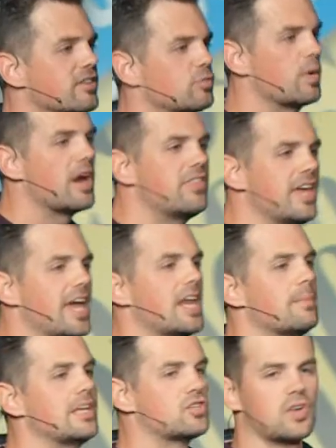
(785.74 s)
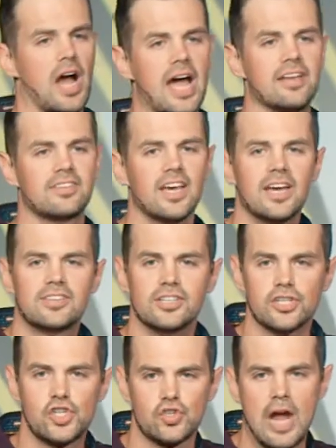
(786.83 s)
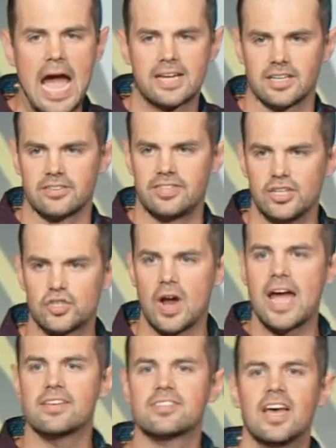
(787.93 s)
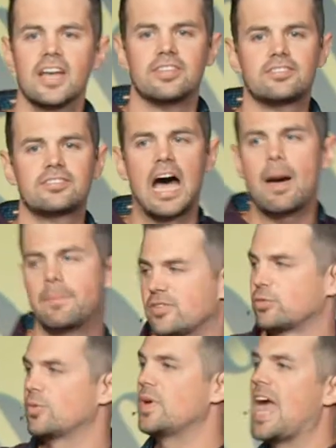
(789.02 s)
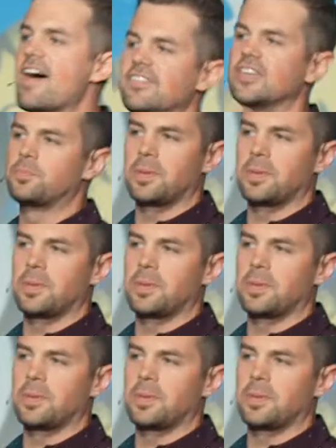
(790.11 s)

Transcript: is where the enemy tries to distract us. He tries to stop us. When we have these